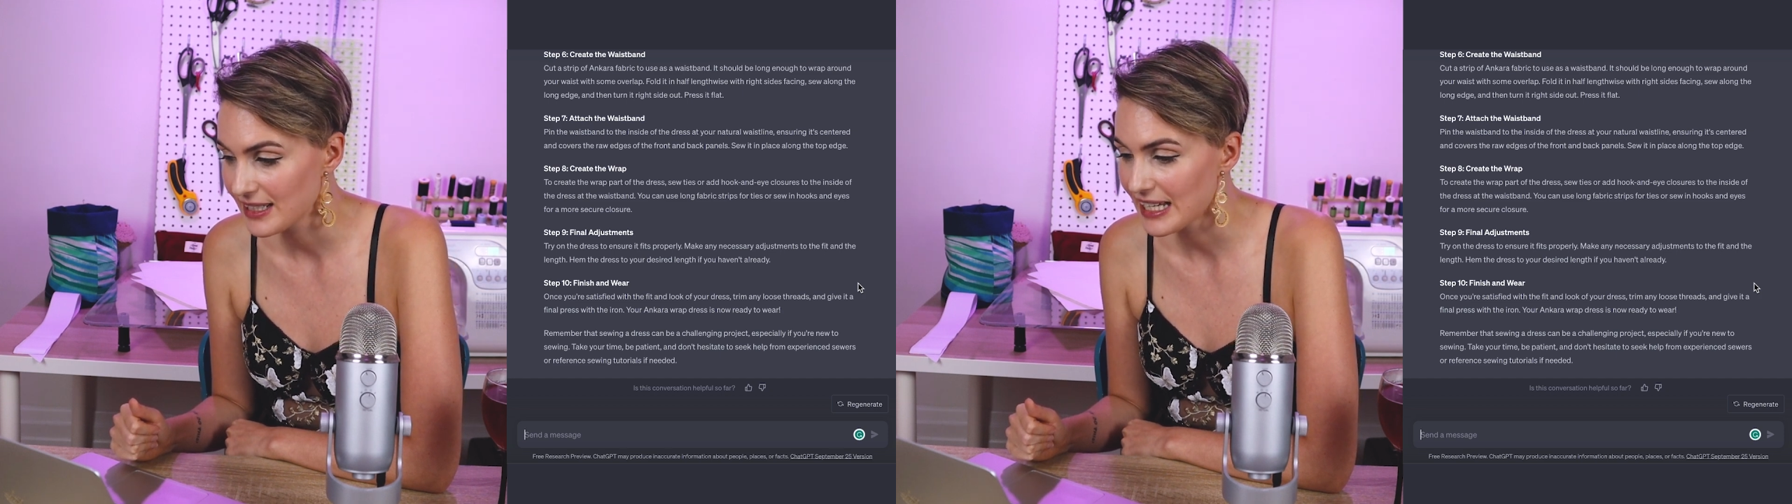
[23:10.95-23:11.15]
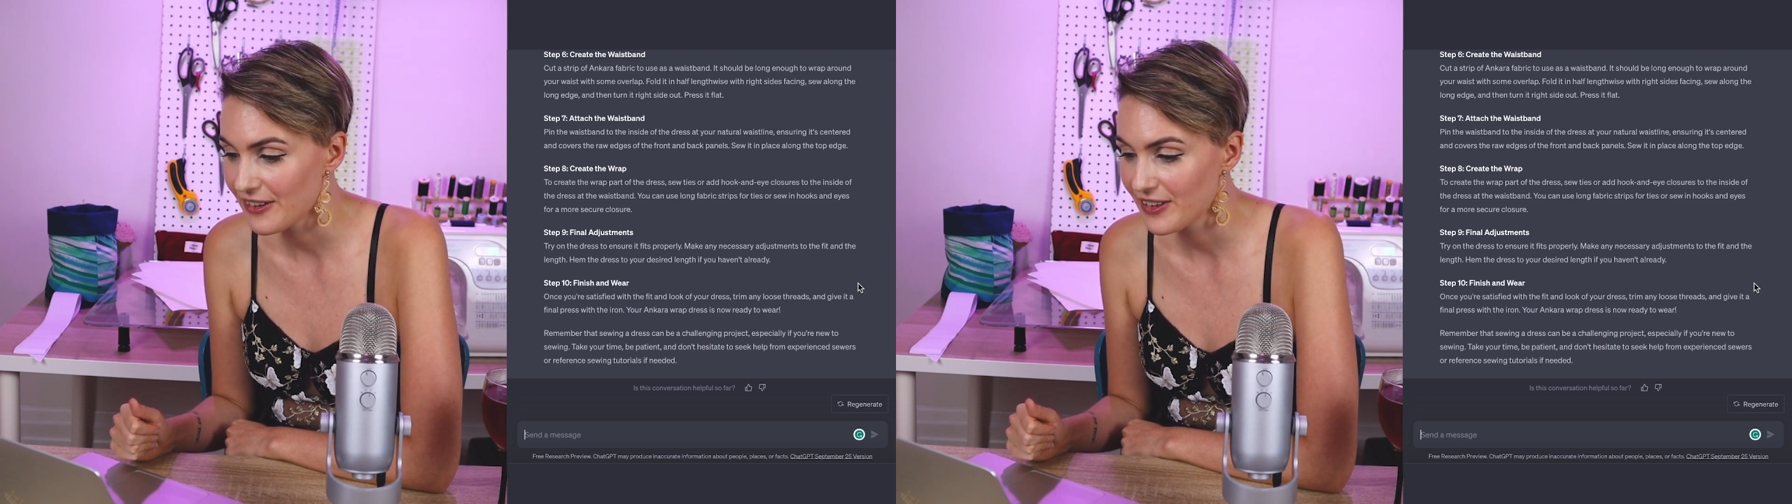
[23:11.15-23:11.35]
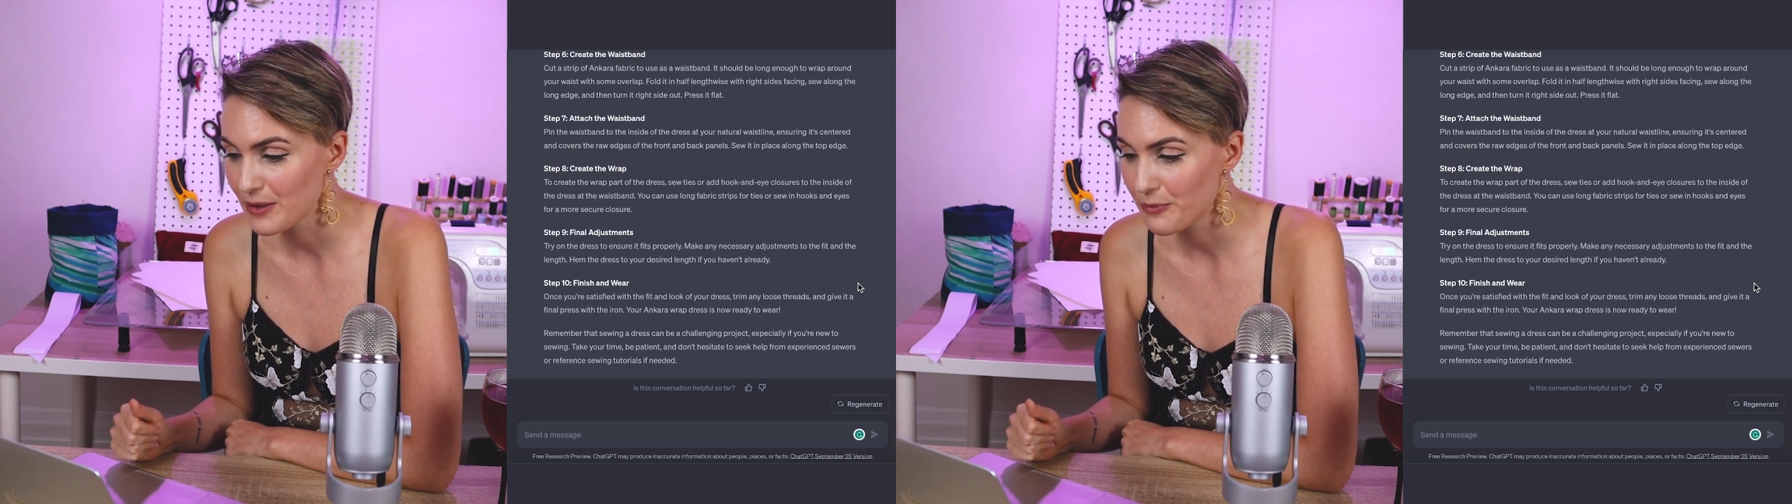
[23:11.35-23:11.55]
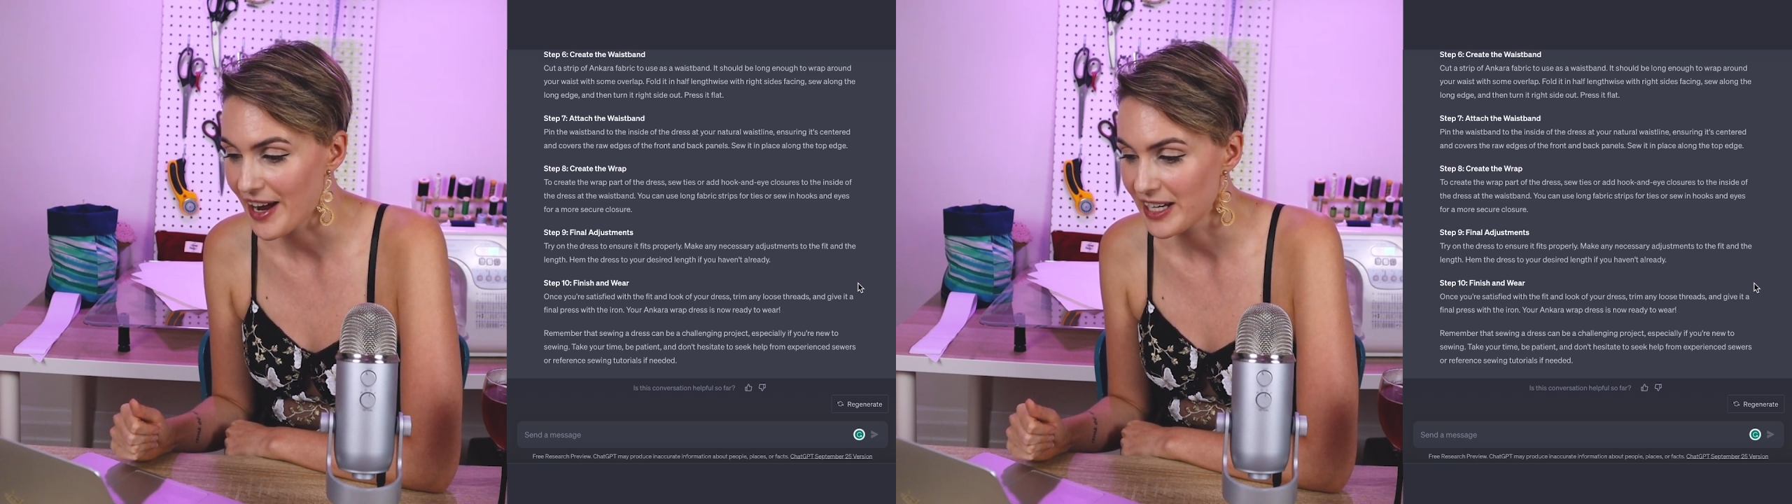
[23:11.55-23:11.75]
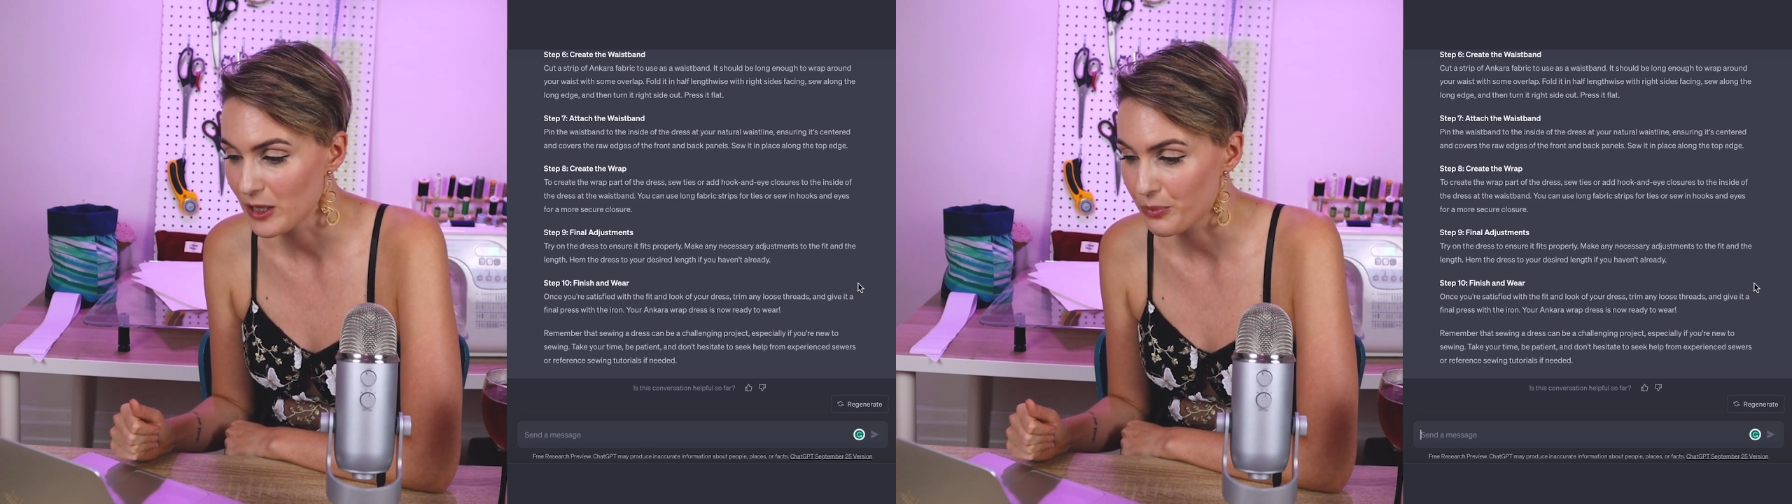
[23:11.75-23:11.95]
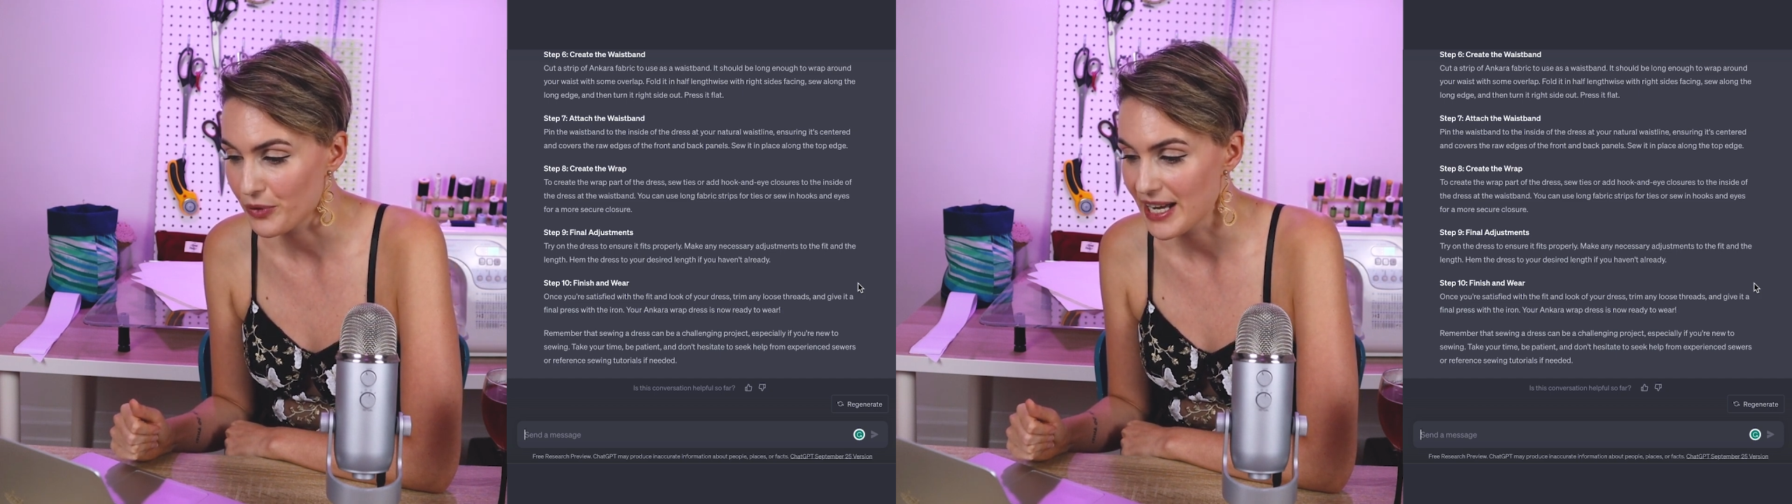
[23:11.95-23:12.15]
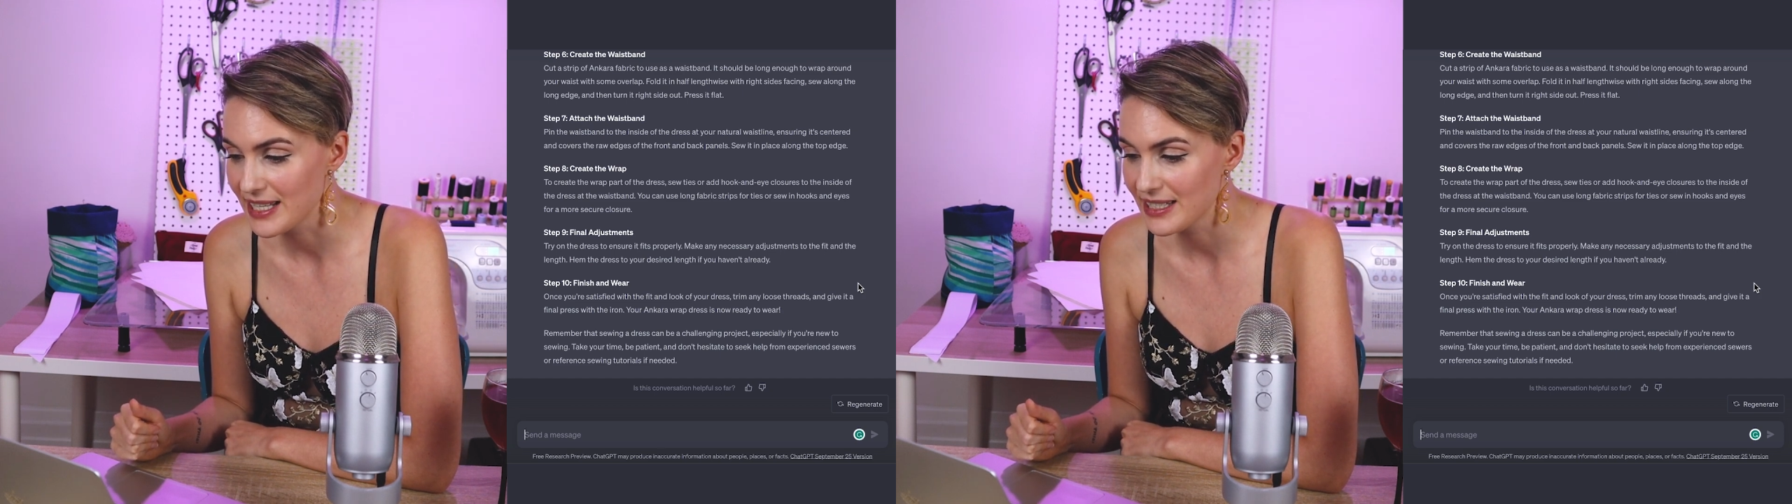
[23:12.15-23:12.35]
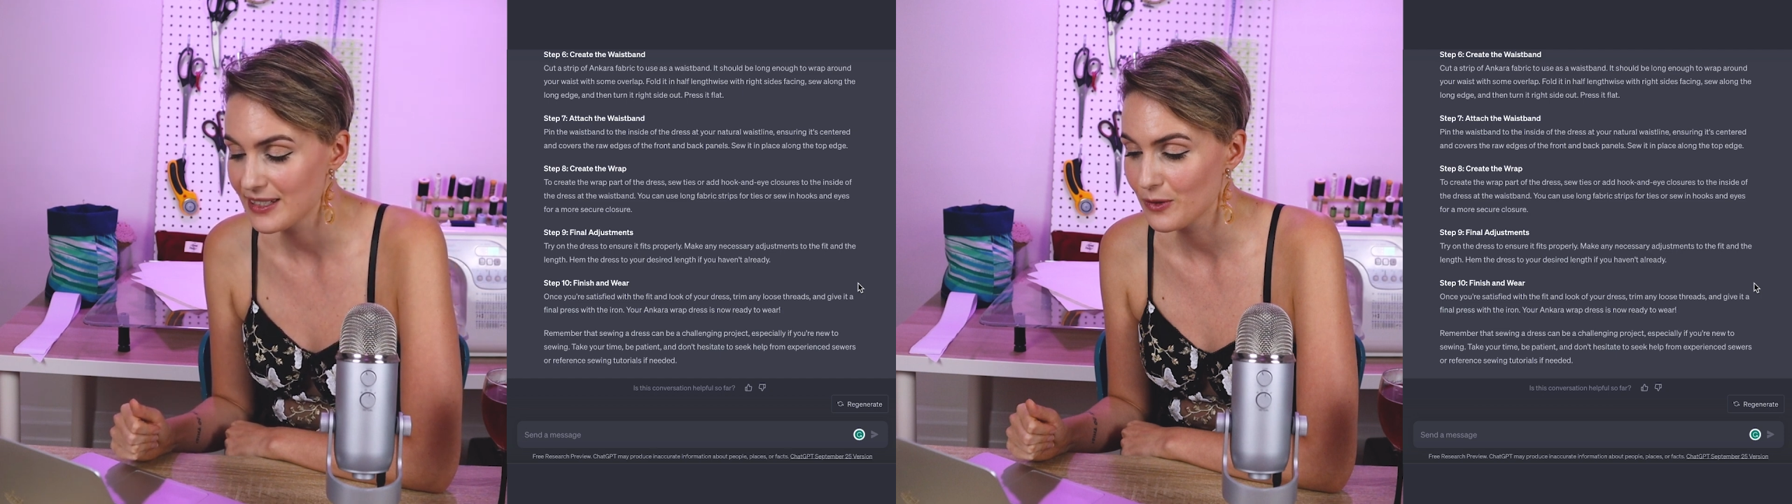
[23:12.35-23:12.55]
Give it a final press